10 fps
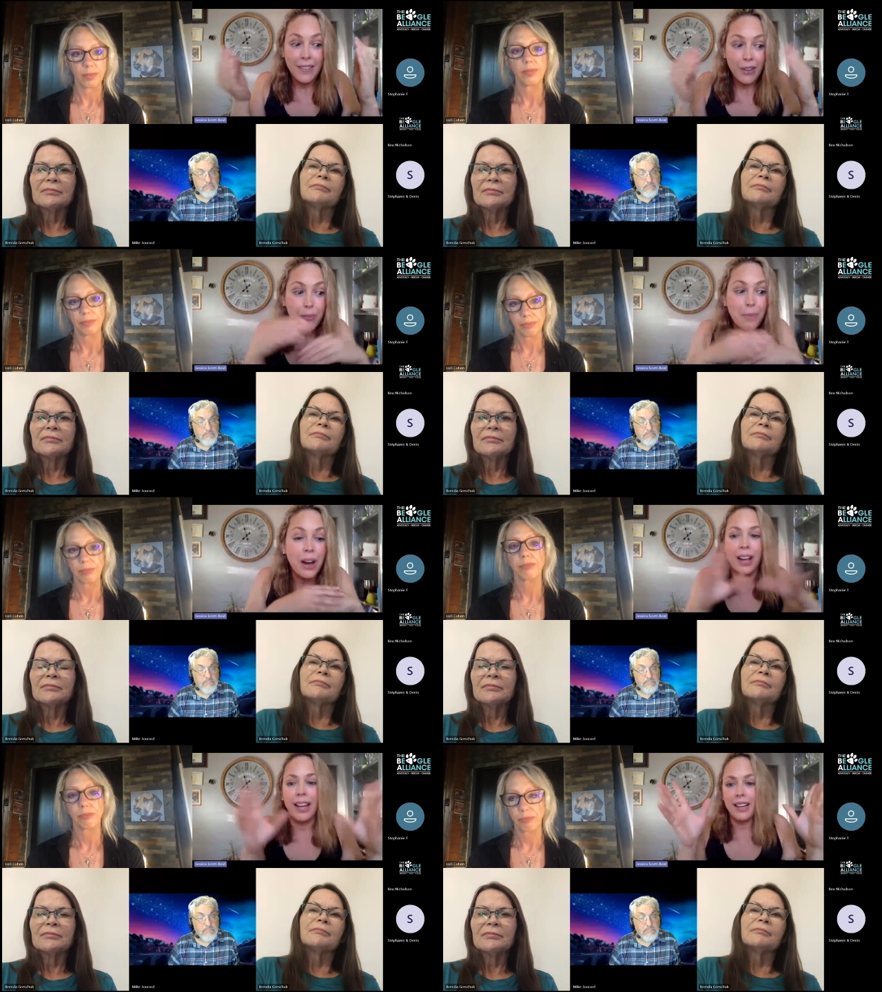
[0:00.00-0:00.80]
Speaker 1: Never
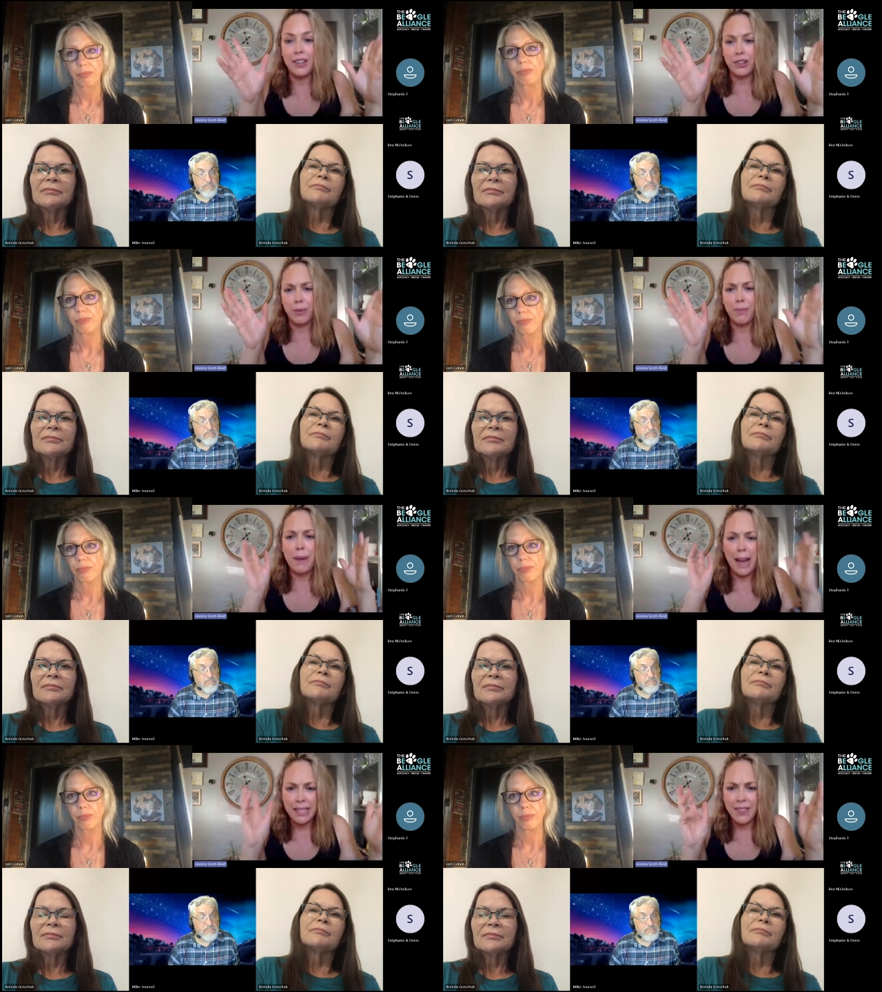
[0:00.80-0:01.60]
mind
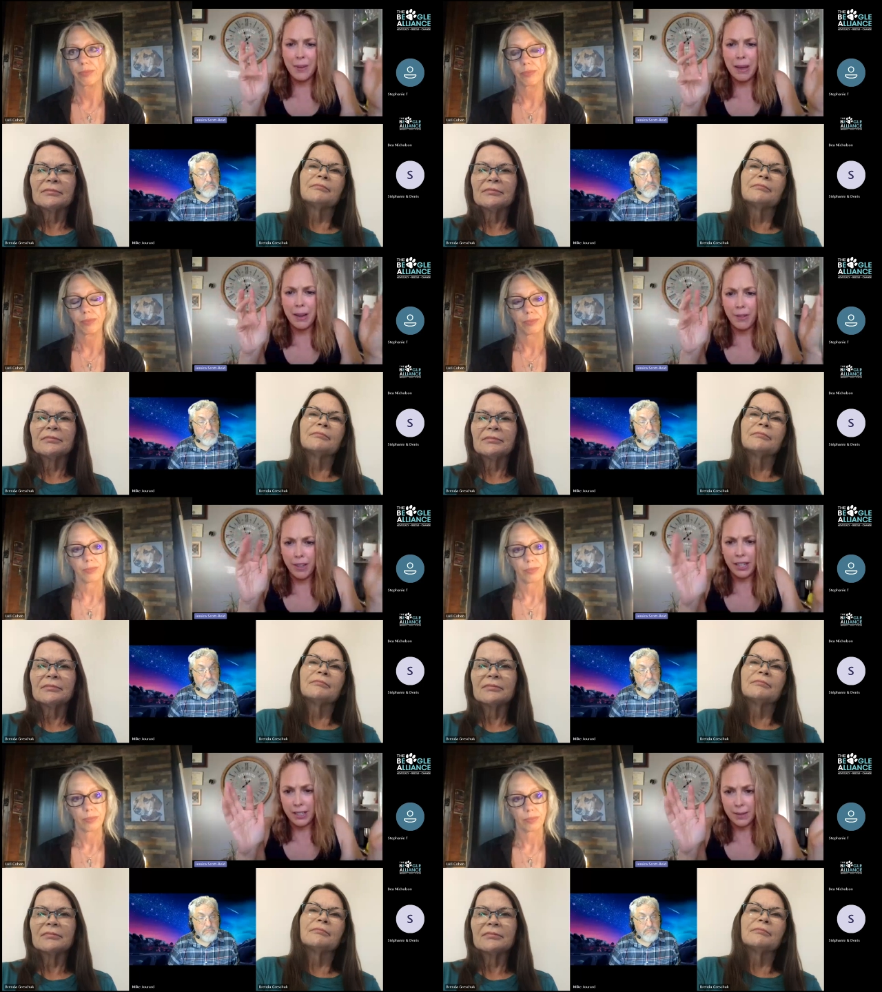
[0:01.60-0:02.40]
the massive
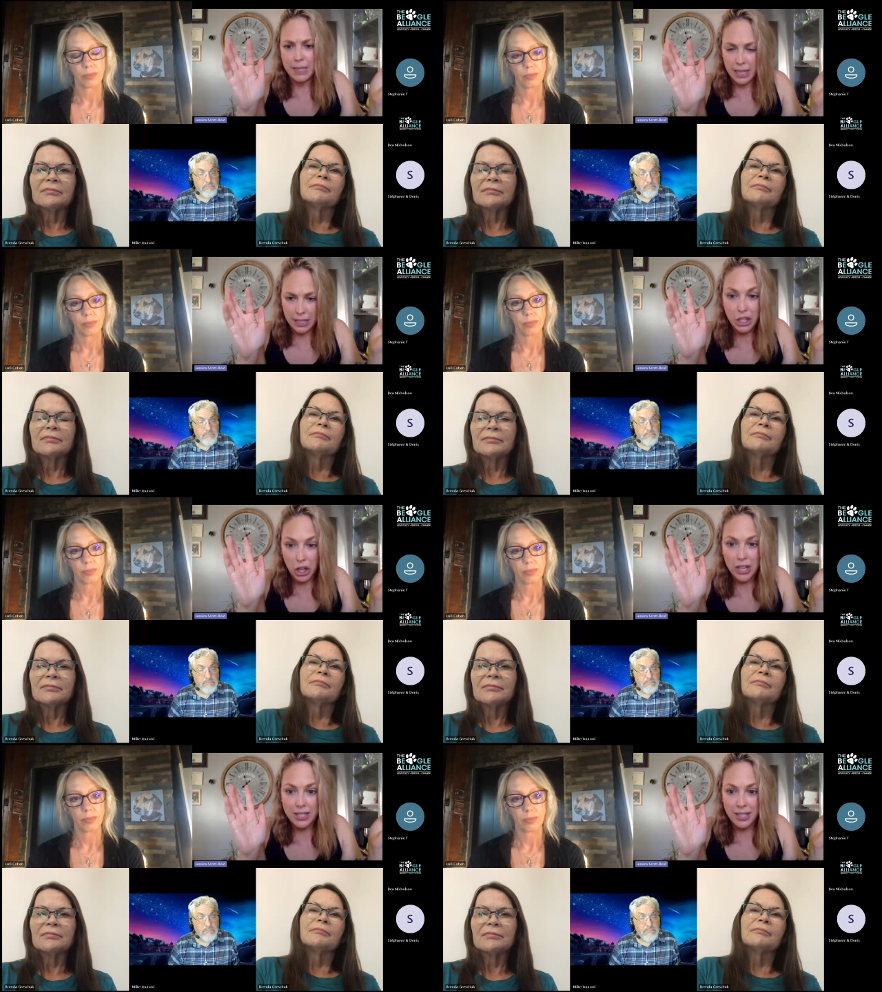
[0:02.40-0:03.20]
amount of victims that
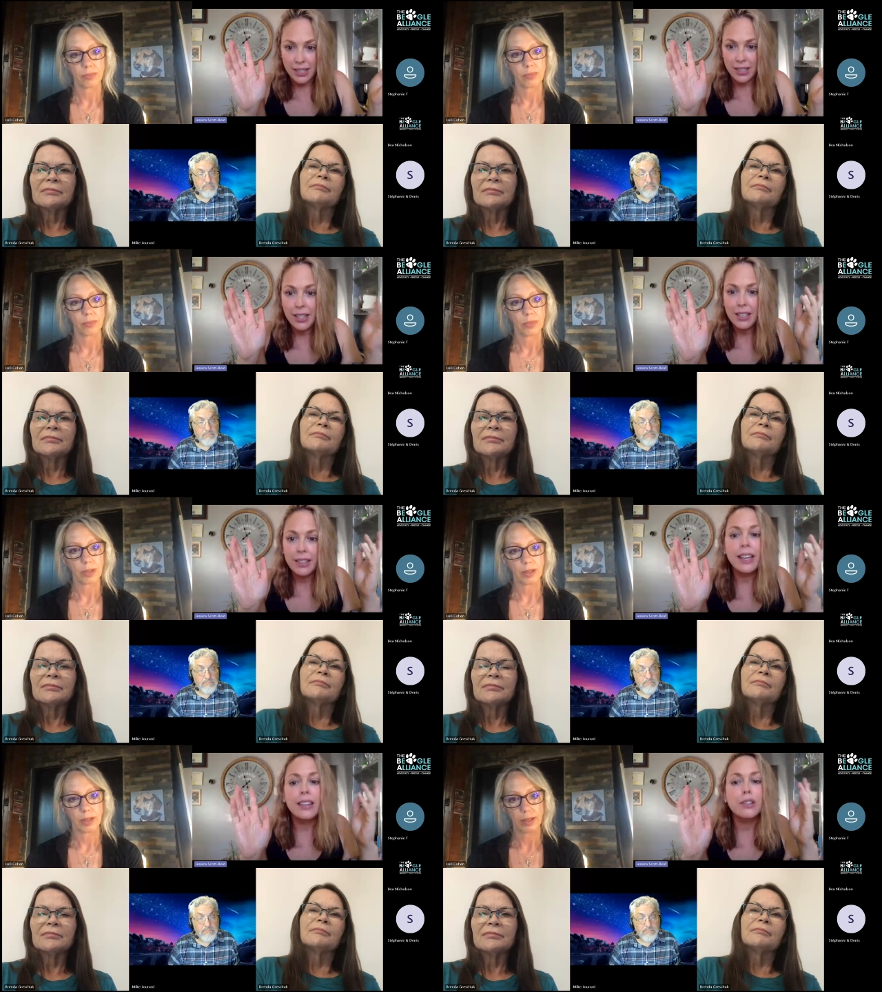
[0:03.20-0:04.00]
it's causing.
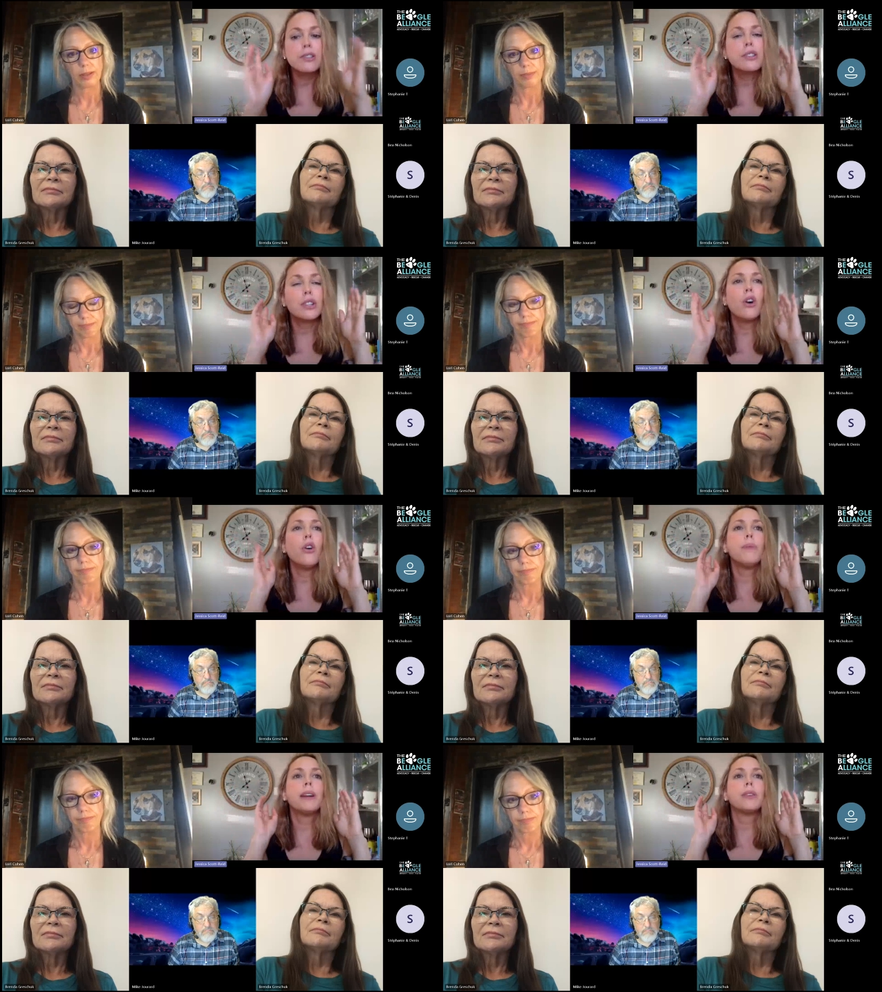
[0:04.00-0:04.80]
Like there's
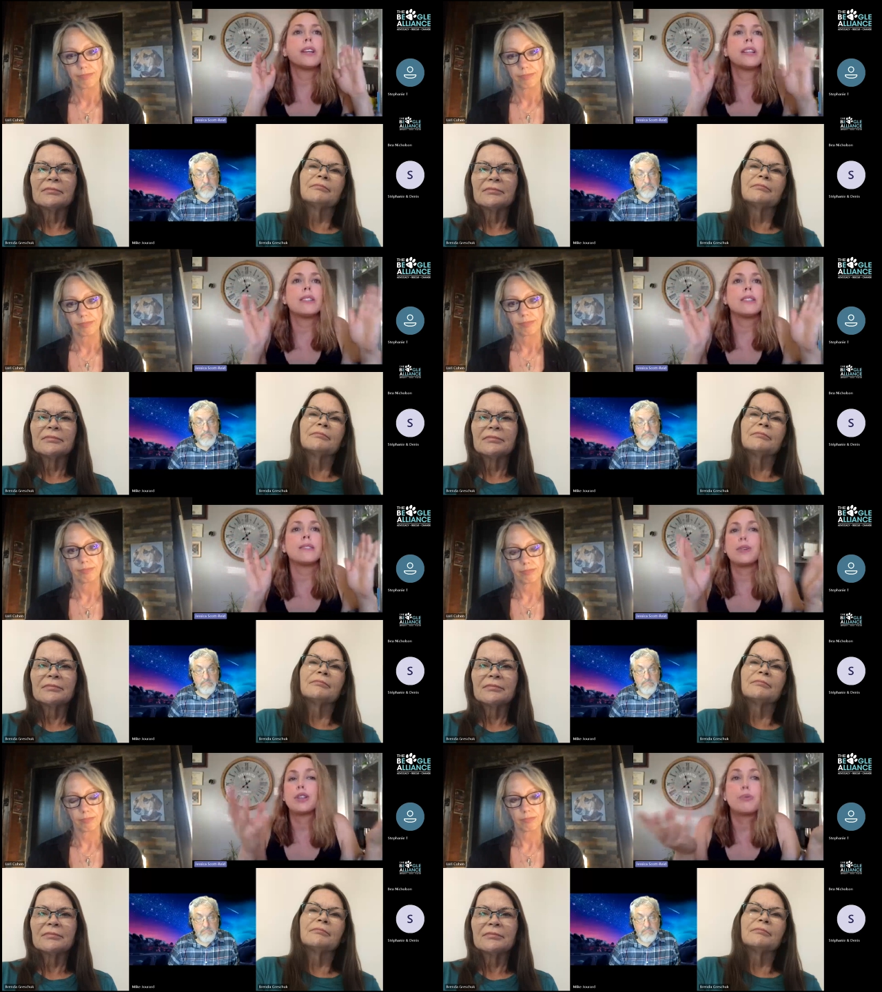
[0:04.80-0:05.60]
so many
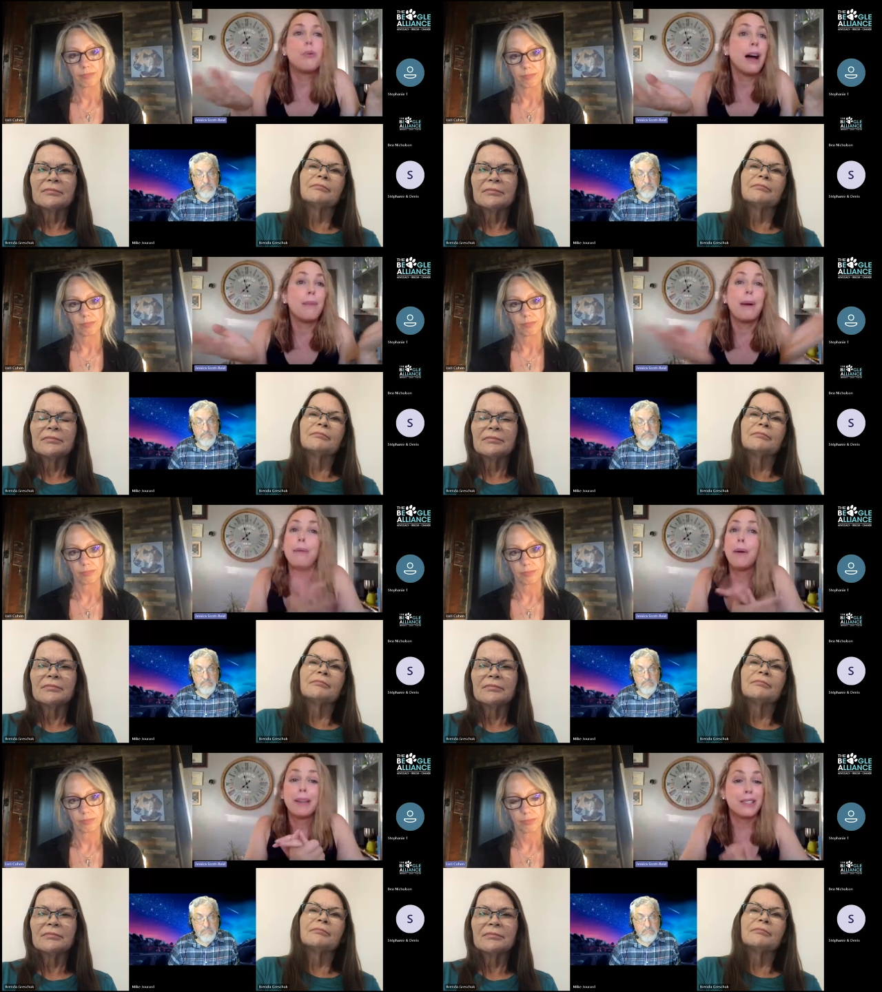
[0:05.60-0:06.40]
reasons, which is
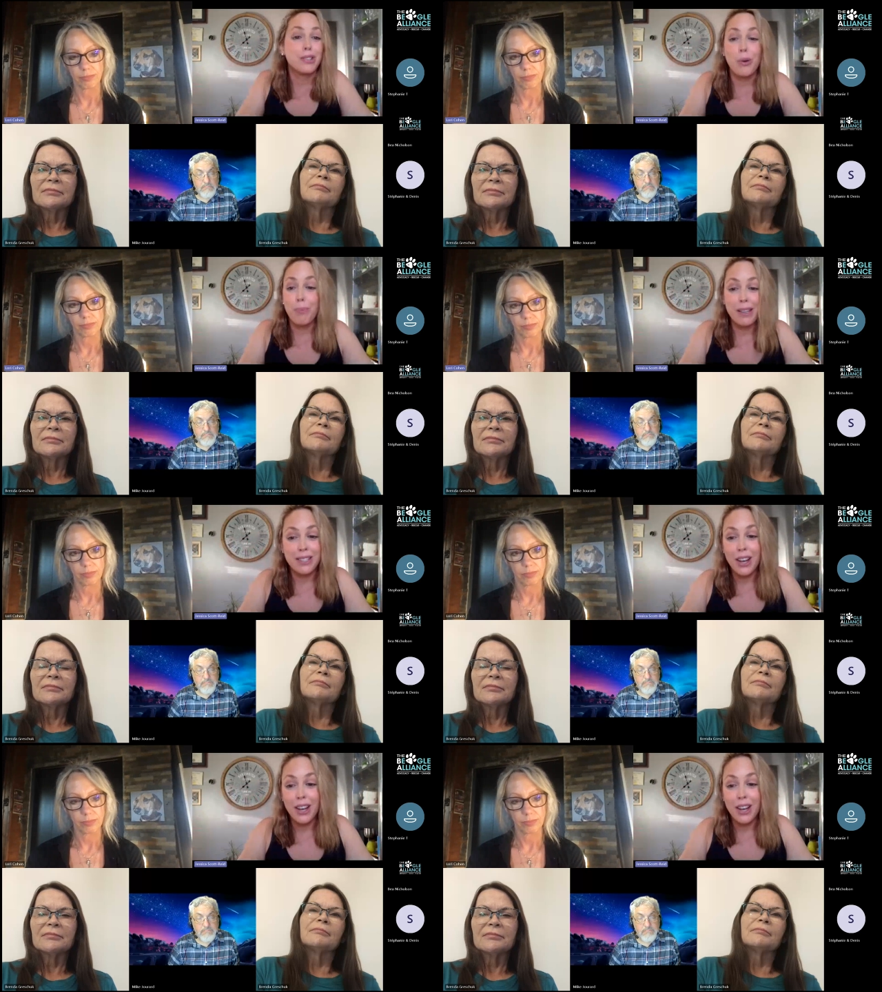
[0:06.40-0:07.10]
why my mom gets so